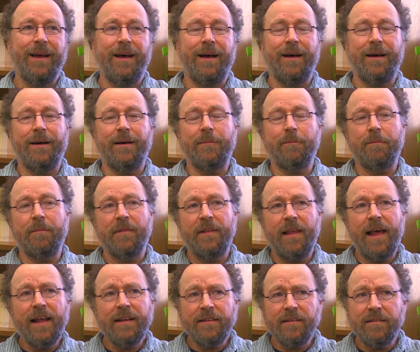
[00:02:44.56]
Um,
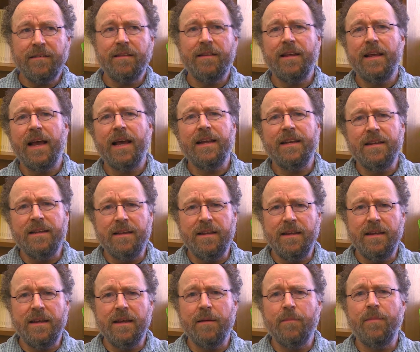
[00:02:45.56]
that's the
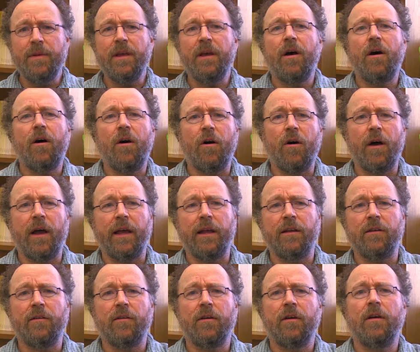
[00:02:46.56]
idea
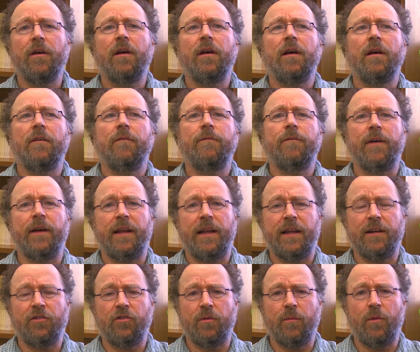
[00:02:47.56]
behind
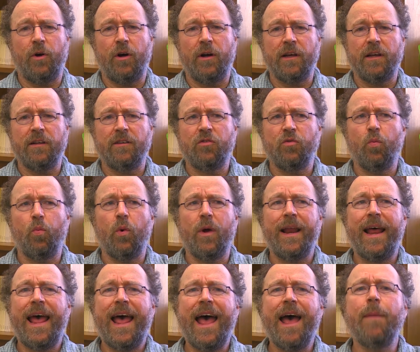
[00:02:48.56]
financial markets. What
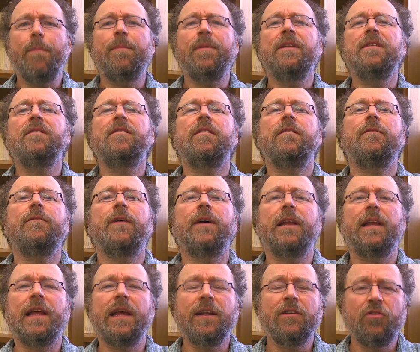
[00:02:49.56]
happens in
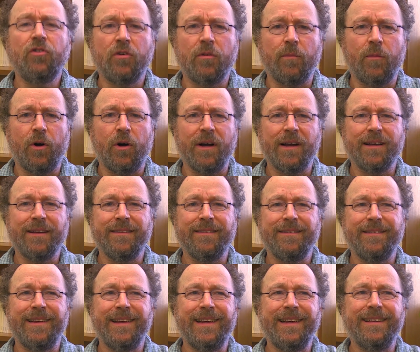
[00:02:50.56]
financial
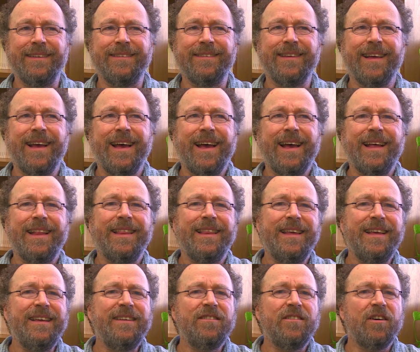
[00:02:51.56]
markets is
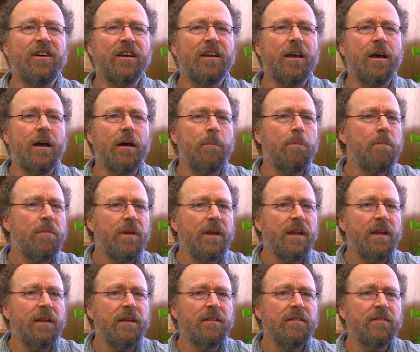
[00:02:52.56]
these are
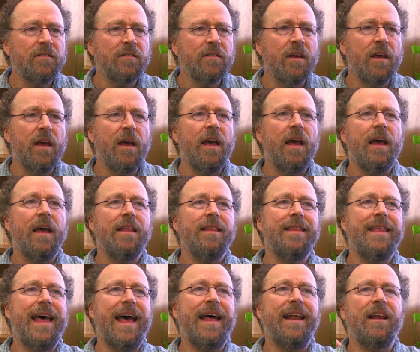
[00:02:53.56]
companies
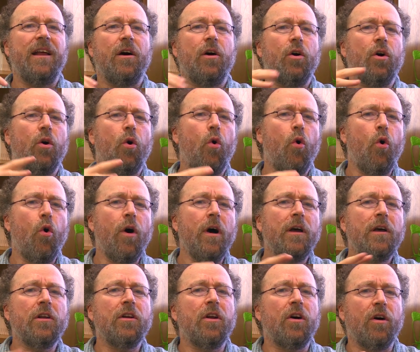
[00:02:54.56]
that
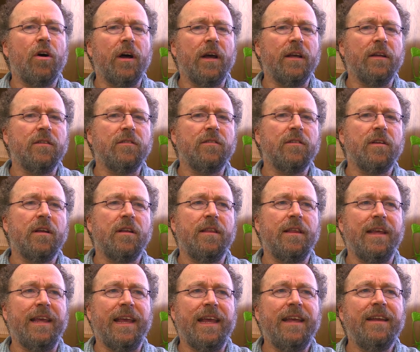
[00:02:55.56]
organize
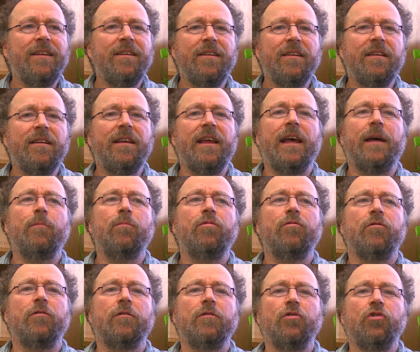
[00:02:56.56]
the
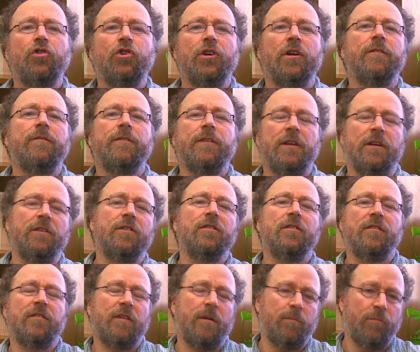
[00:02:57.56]
intertemporal shift in
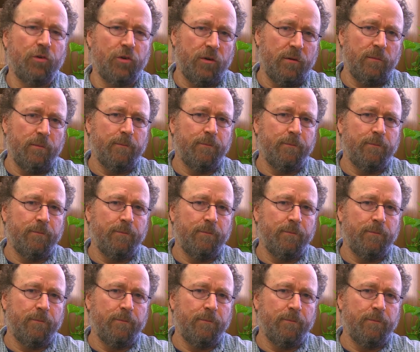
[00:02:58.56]
consumption.